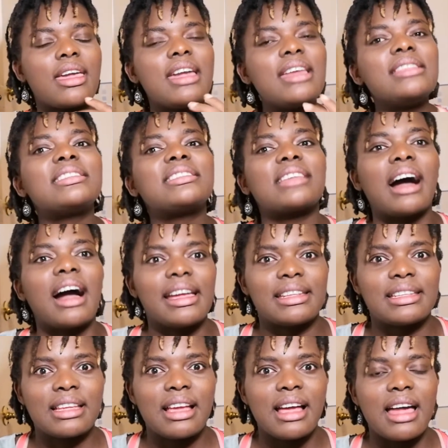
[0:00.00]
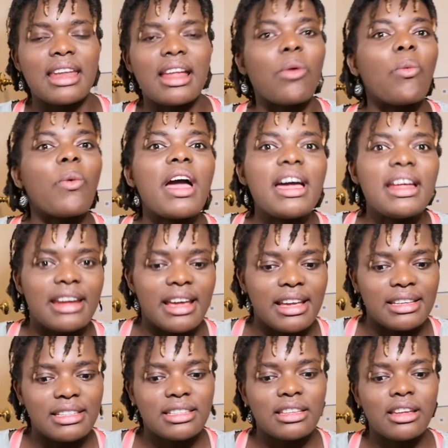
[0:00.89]
insight and
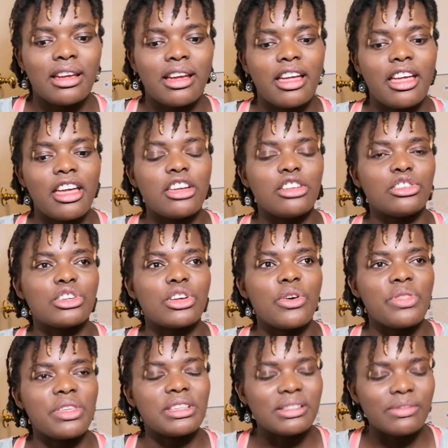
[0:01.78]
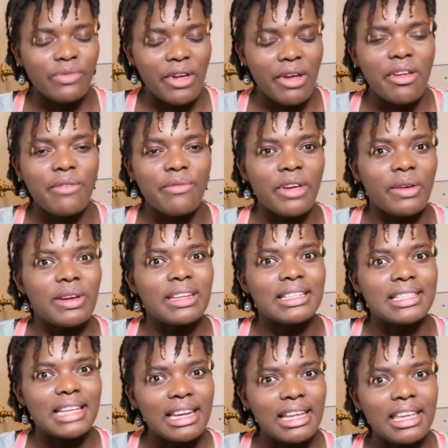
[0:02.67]
awareness into this very,
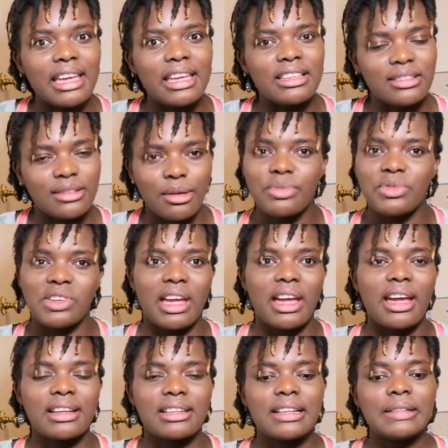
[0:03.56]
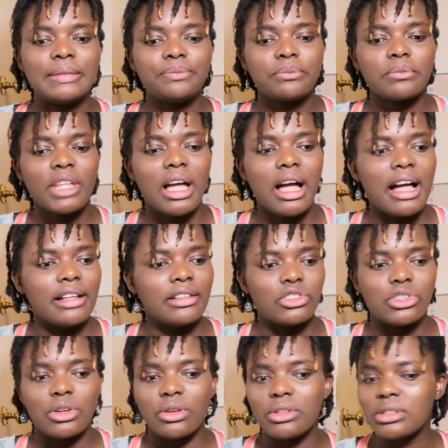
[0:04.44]
very delicate subject,
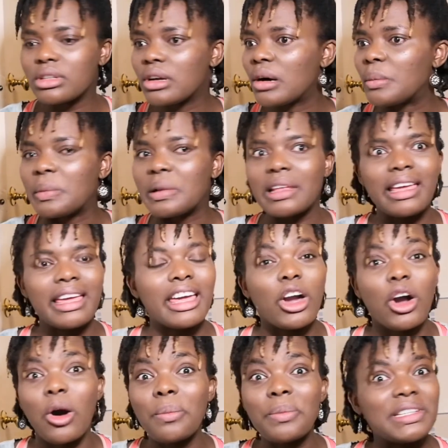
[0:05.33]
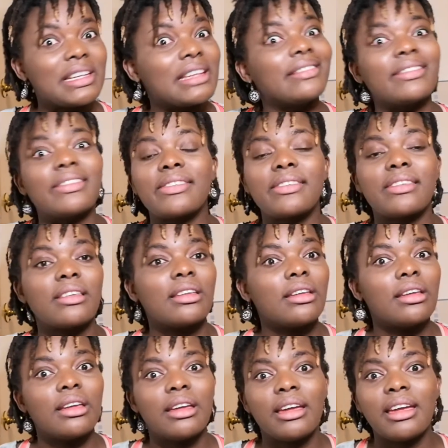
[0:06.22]
and shows complete incompetence
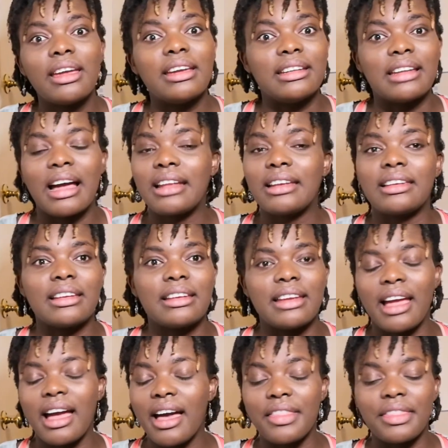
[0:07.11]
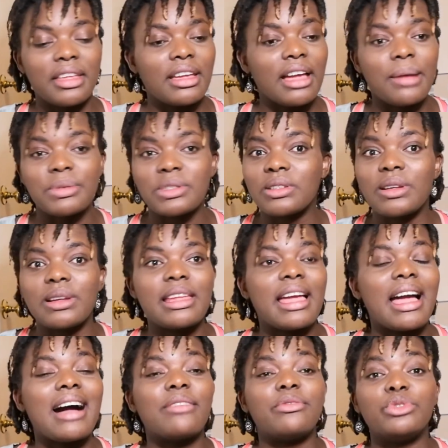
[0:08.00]
in handling it, and they
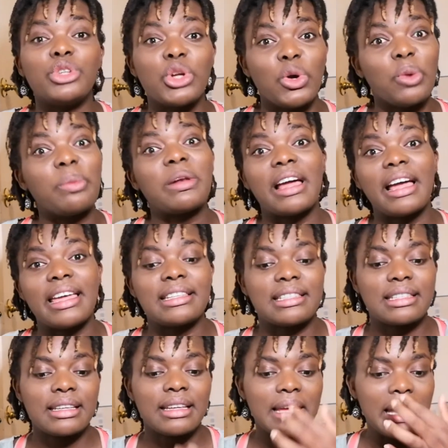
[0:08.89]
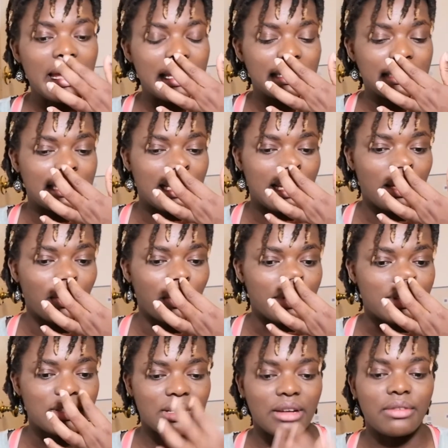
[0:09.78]
absolutely have no place dealing
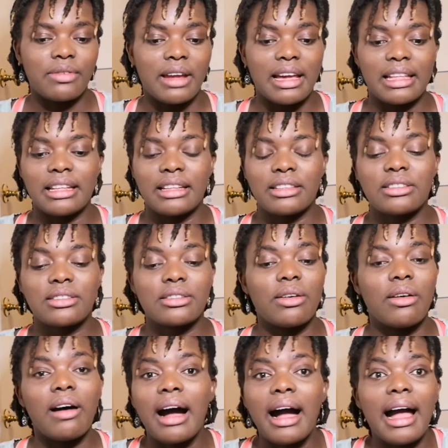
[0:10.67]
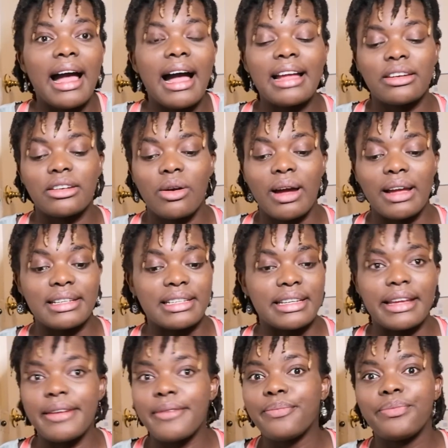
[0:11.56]
with stuff like it. So I had no
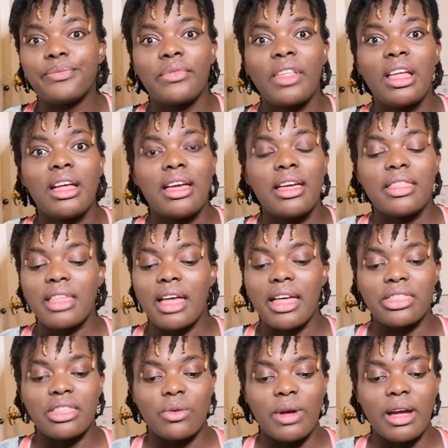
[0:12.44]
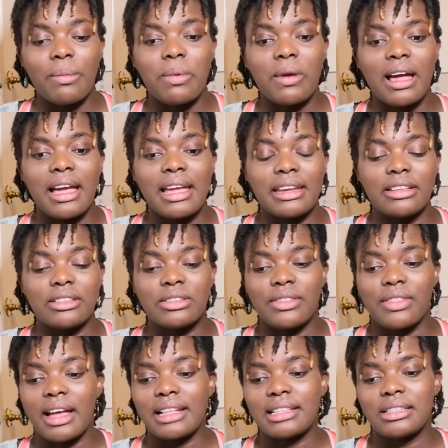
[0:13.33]
idea that they were applying it
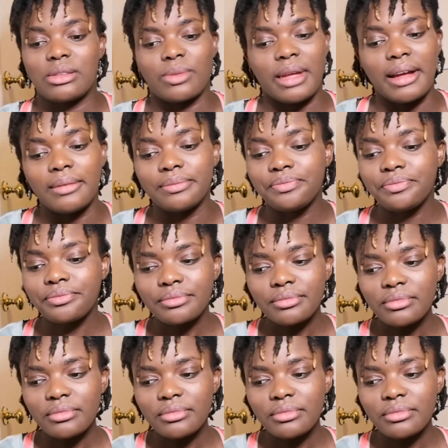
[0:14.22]
to that as well.